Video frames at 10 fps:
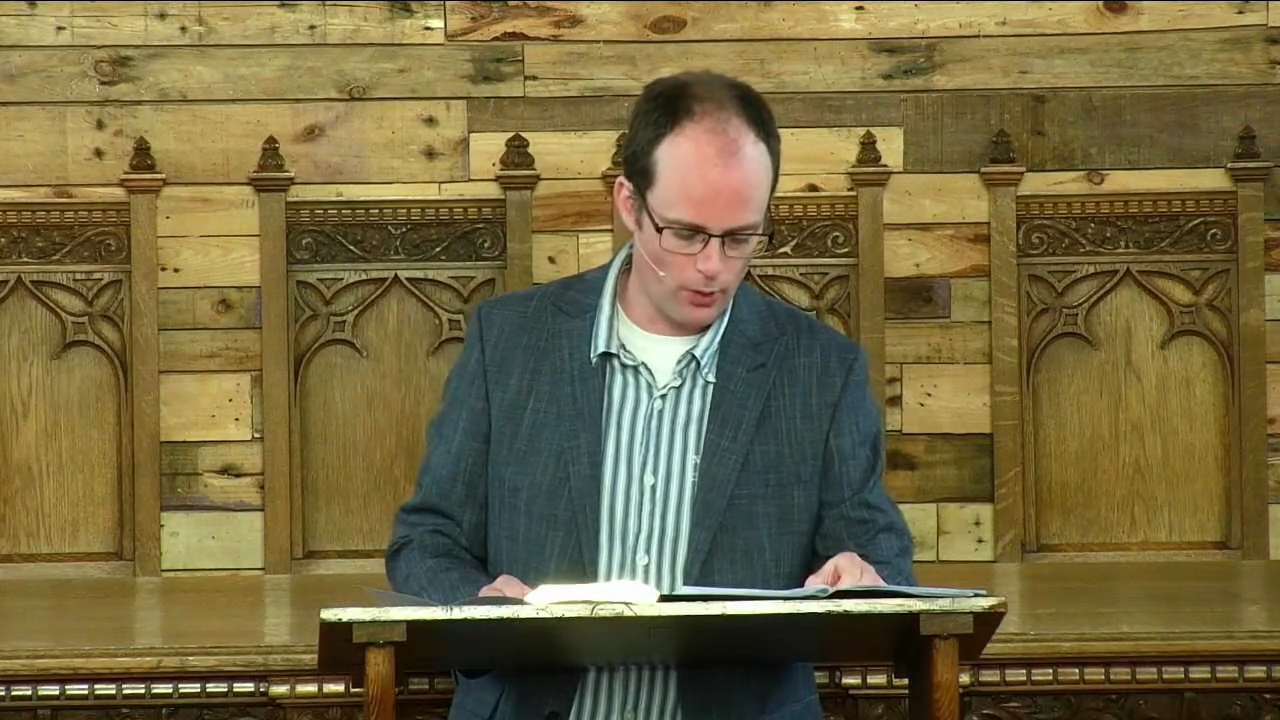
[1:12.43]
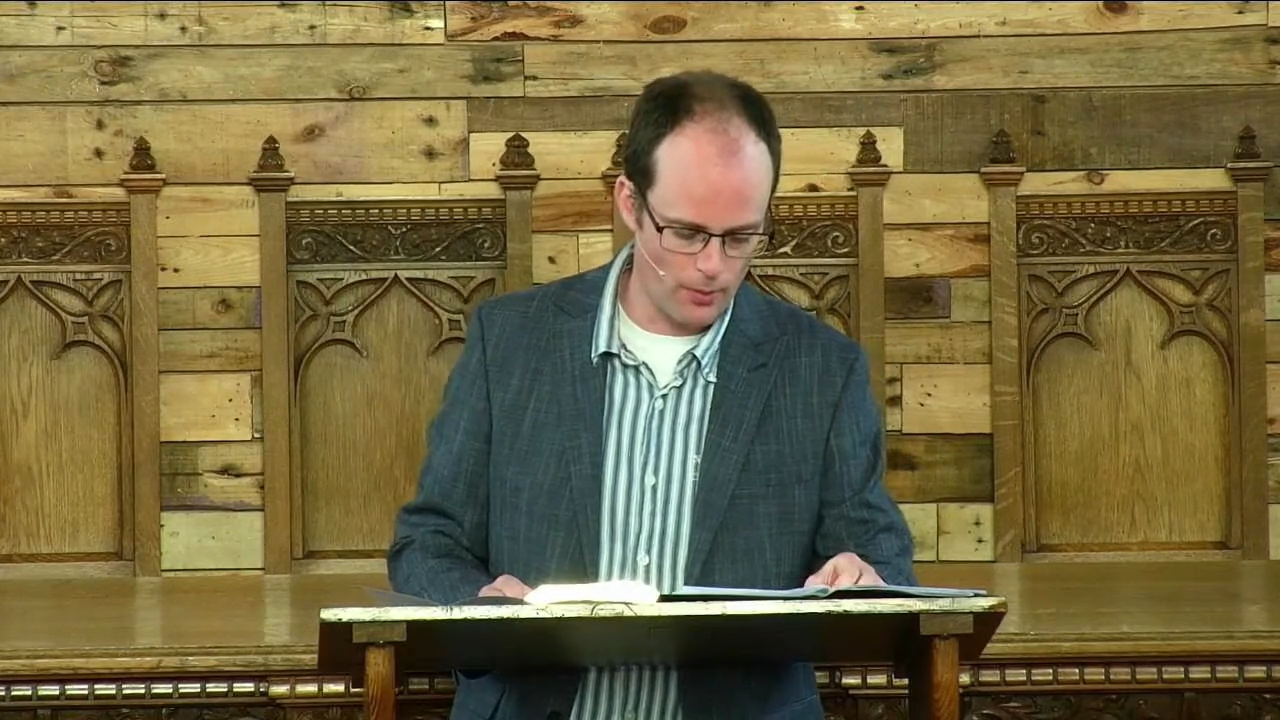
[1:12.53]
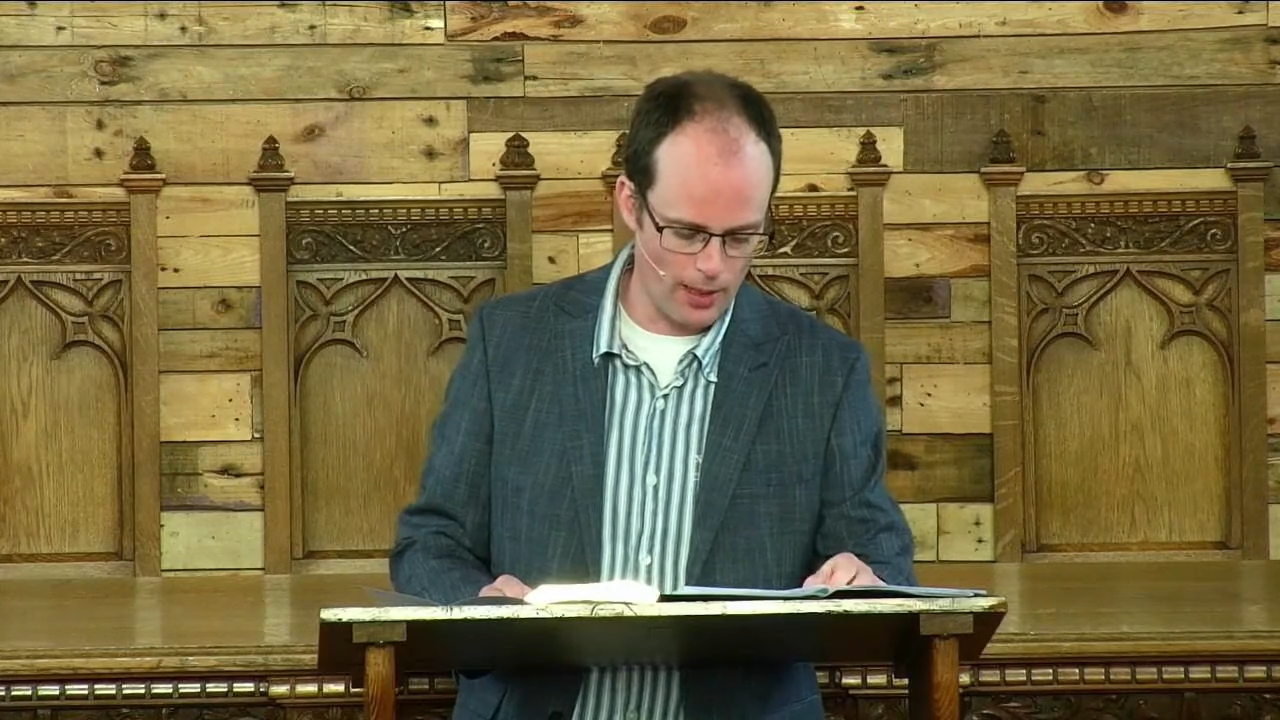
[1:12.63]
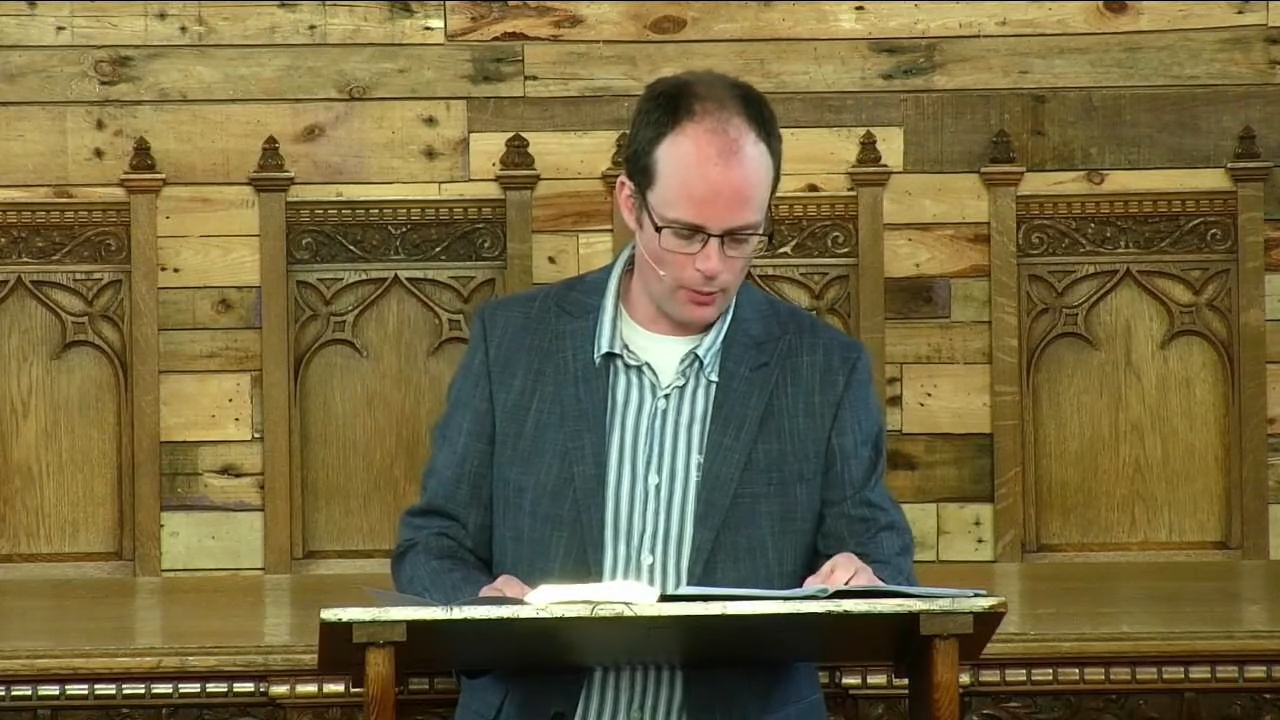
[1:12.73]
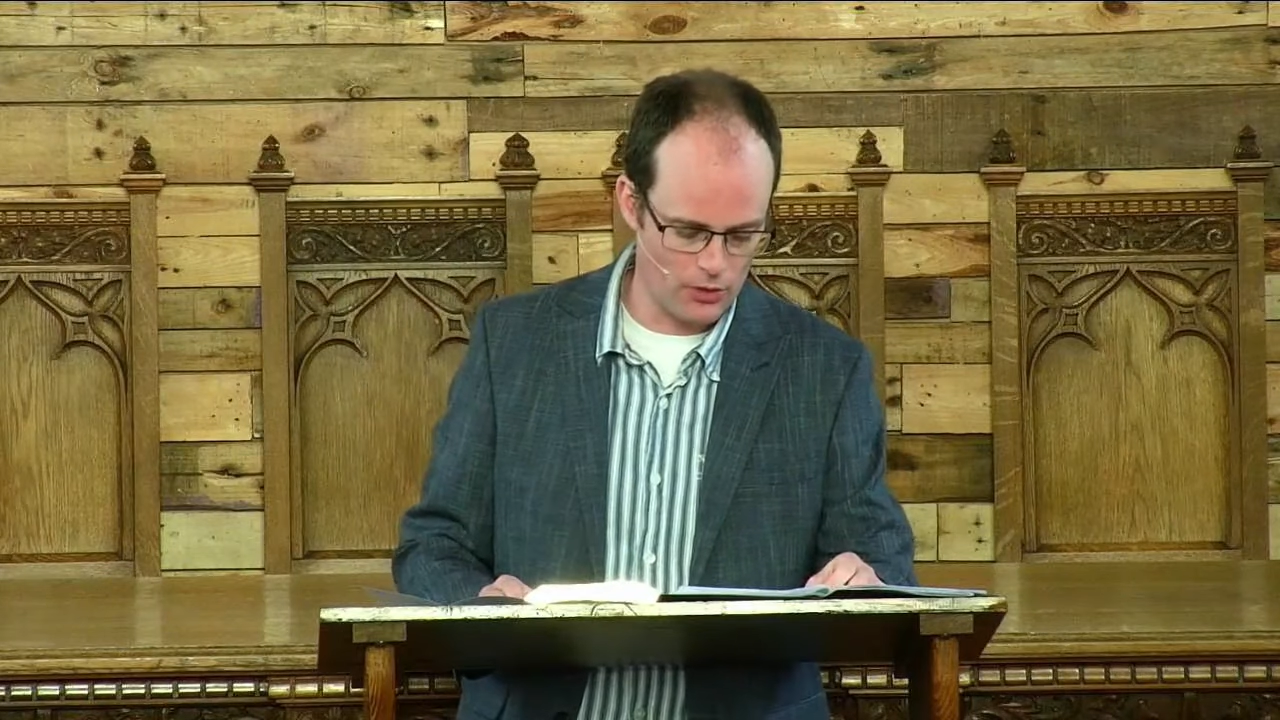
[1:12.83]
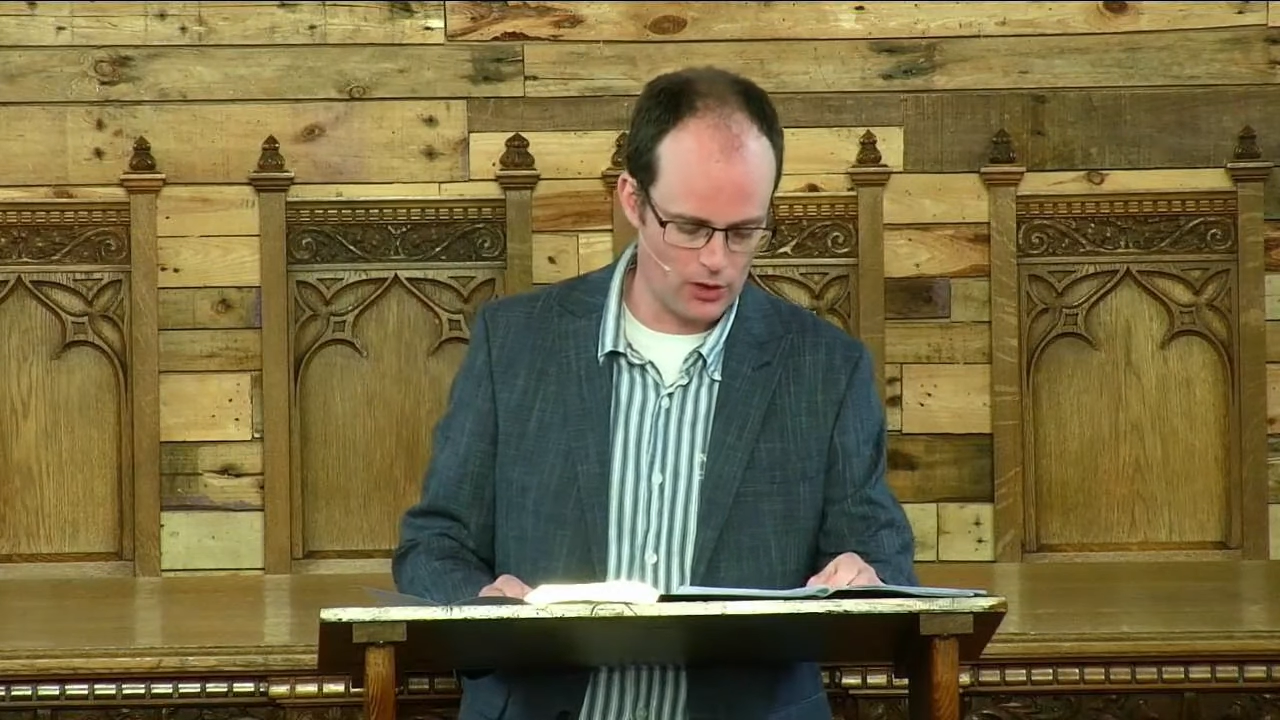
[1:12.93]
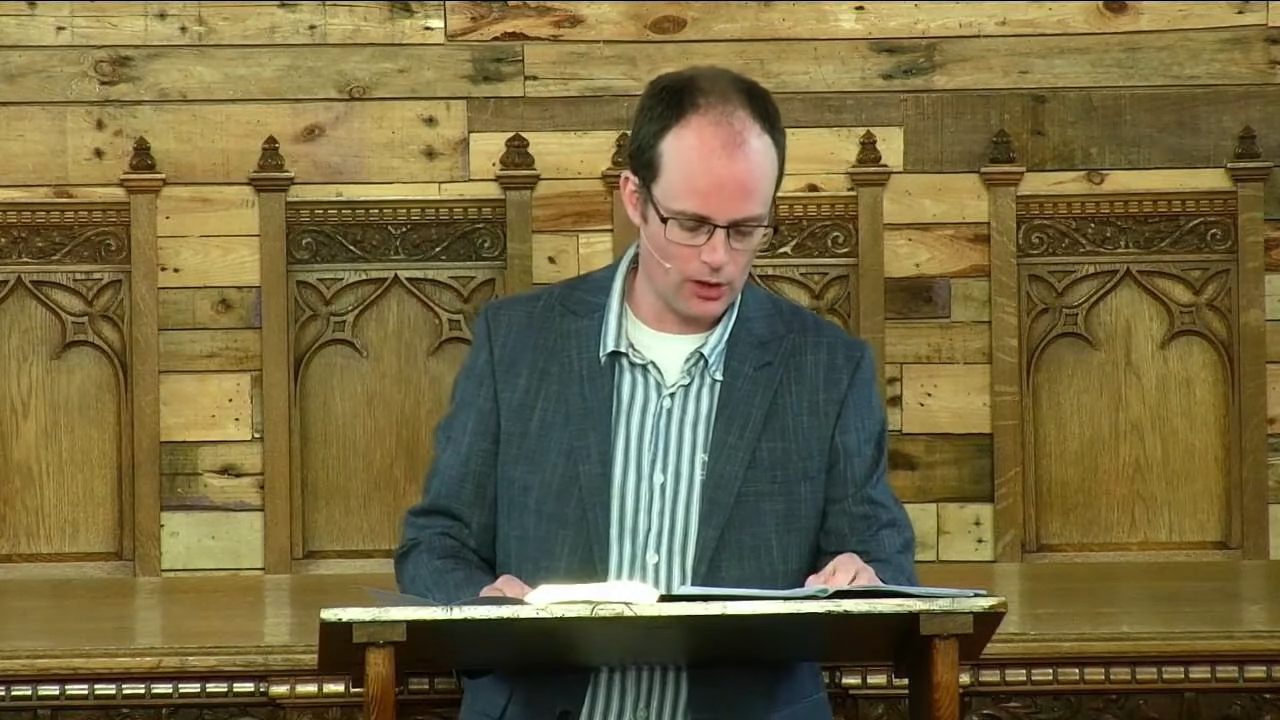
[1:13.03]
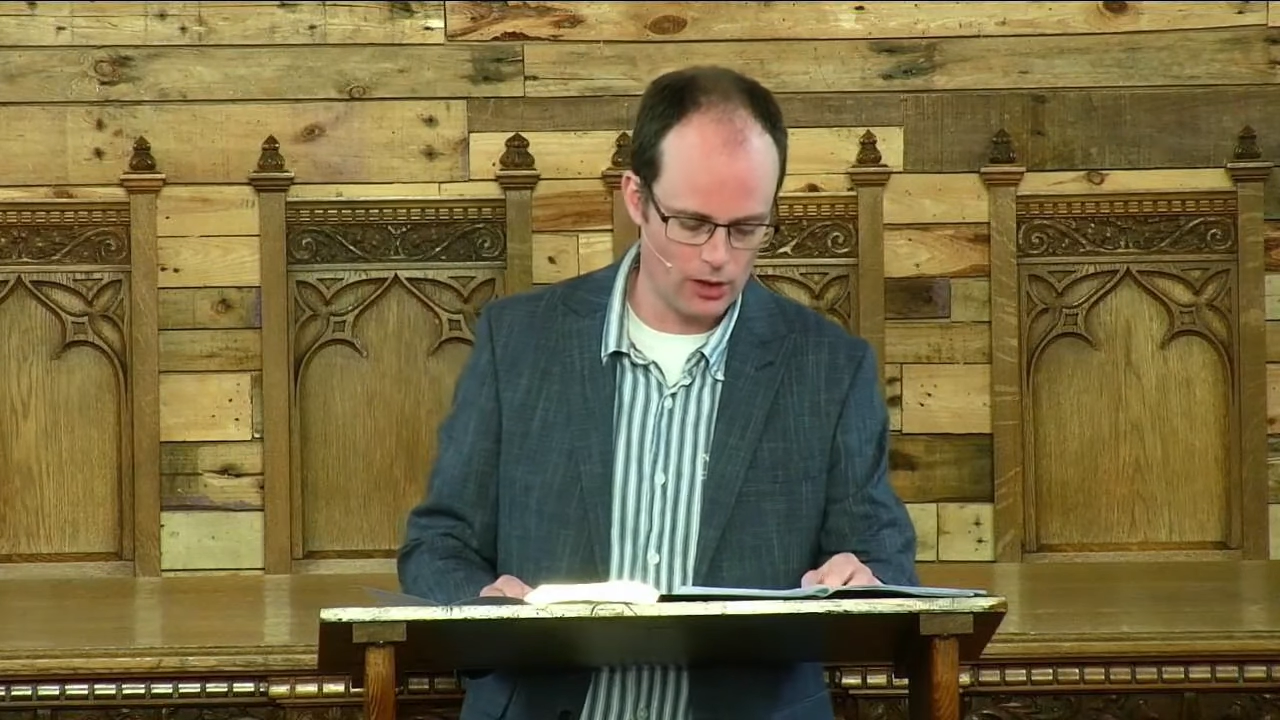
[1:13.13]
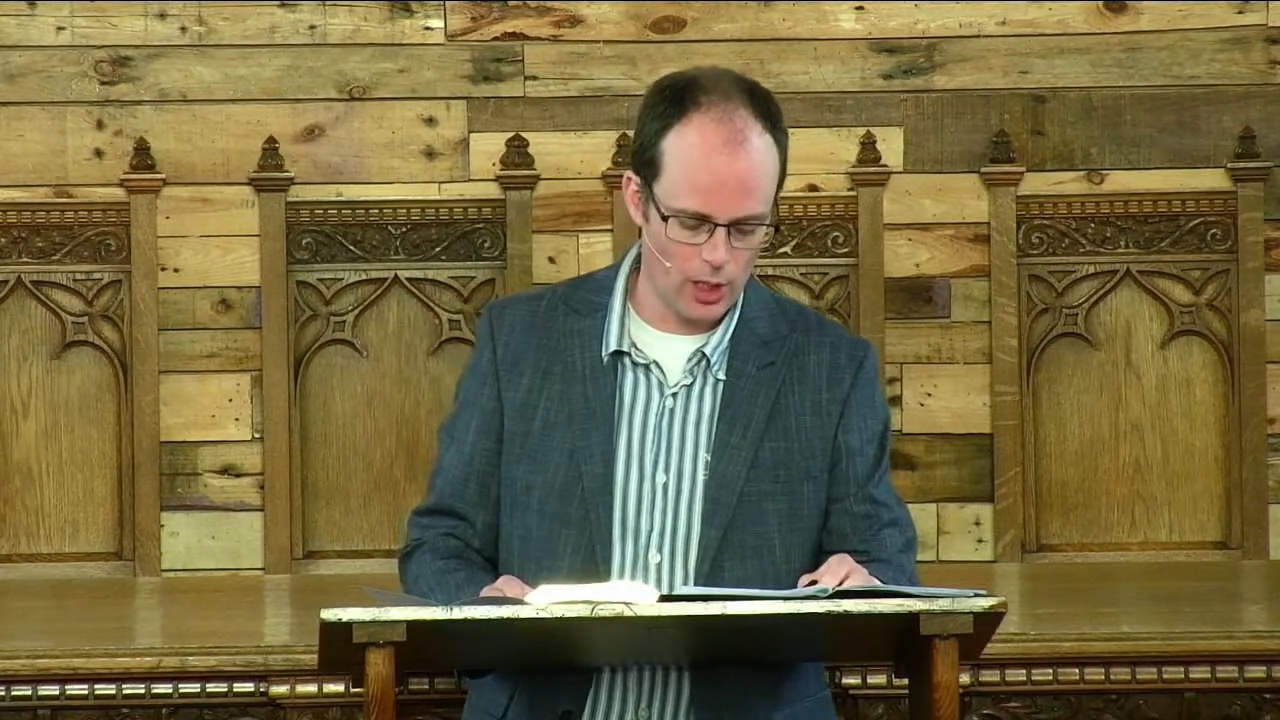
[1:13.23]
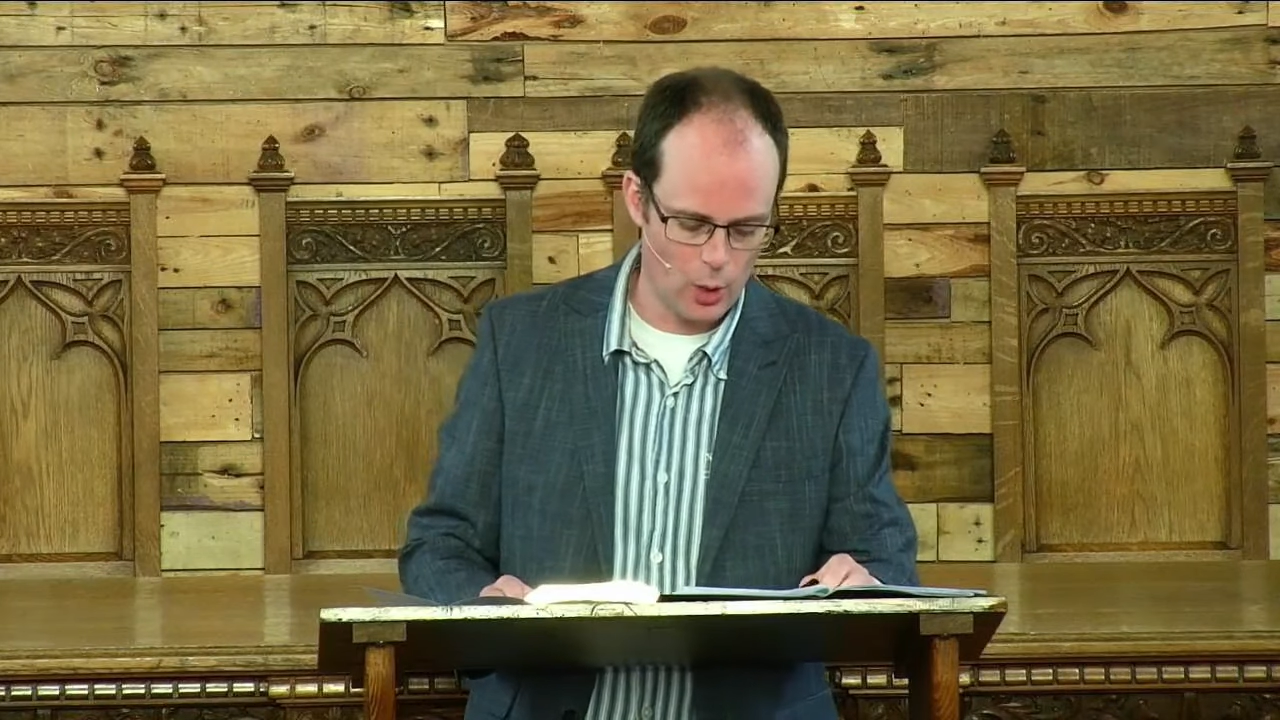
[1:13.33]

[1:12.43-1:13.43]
mountain,